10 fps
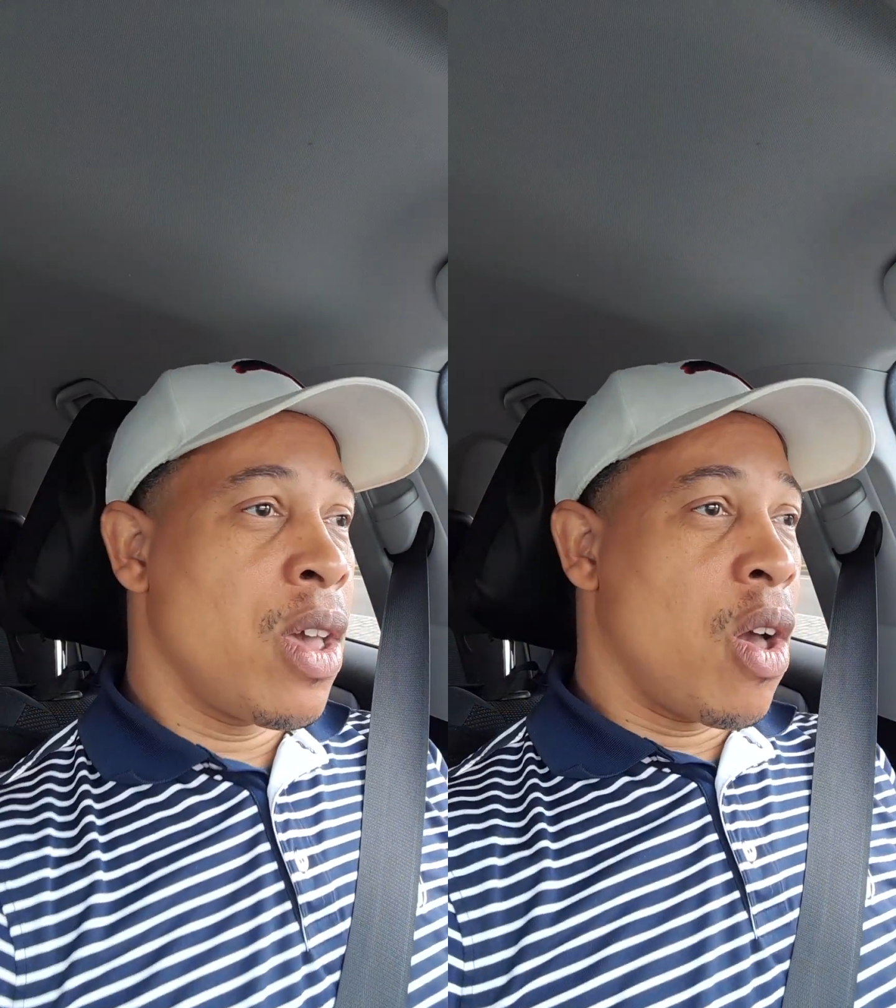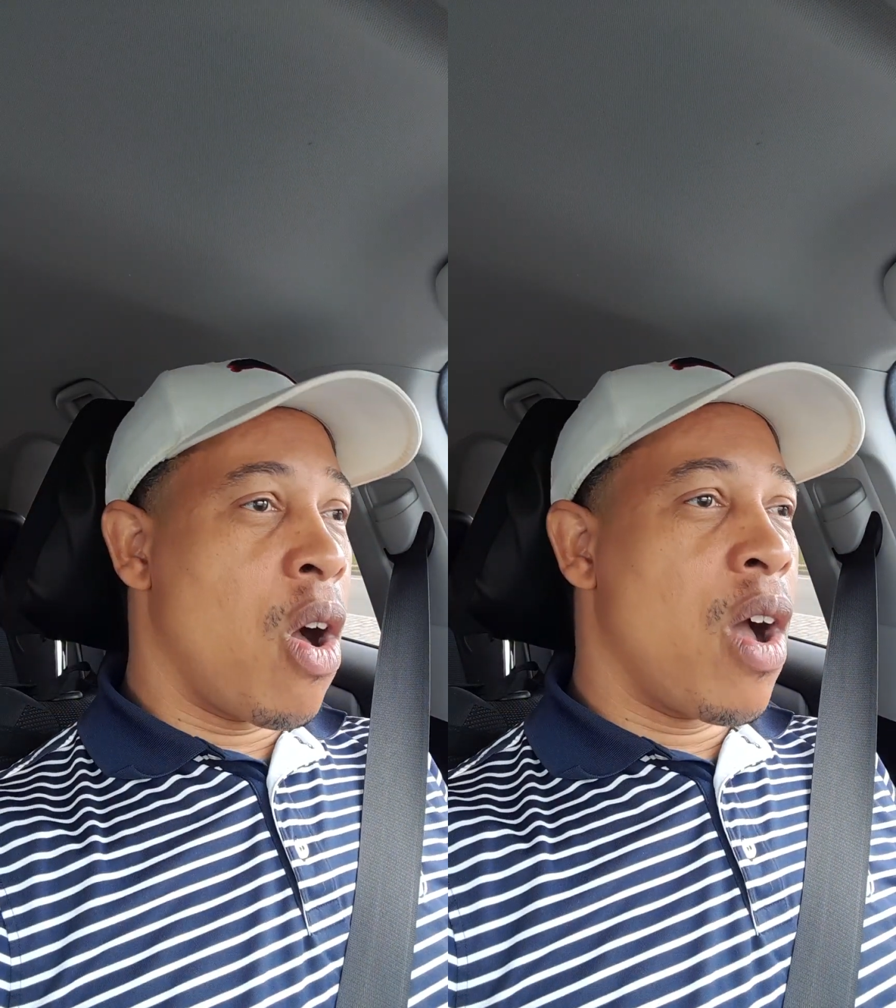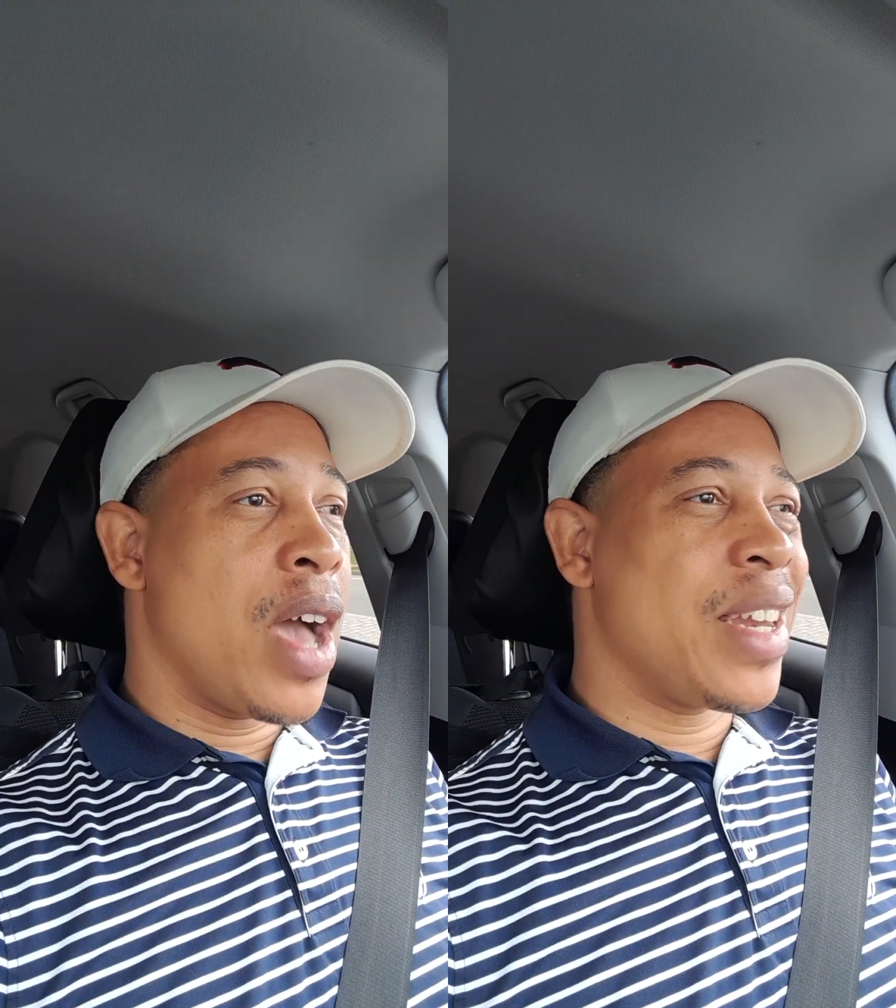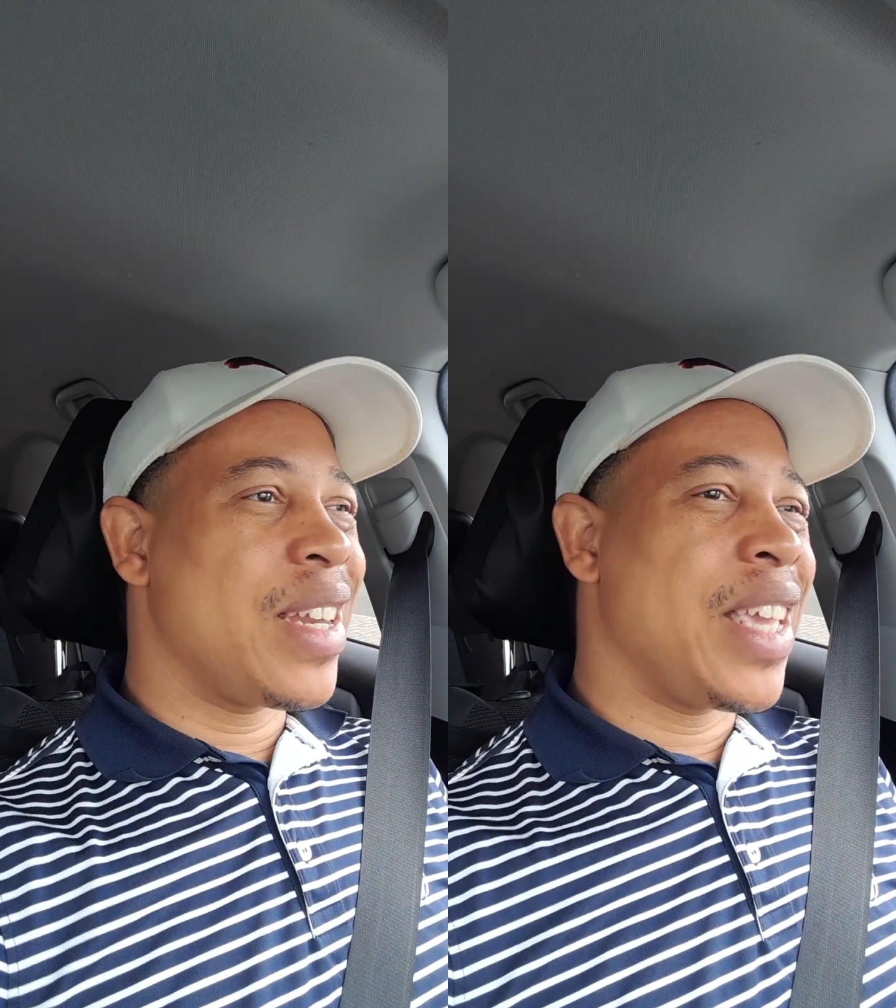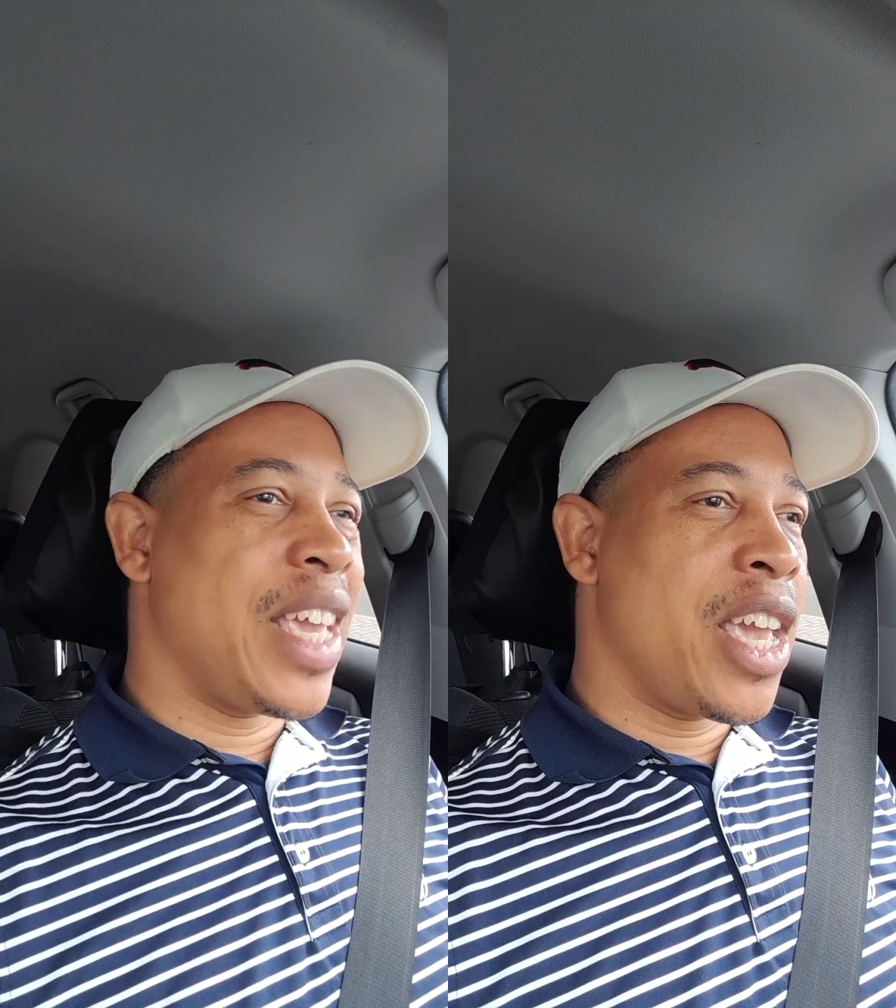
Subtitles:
or under the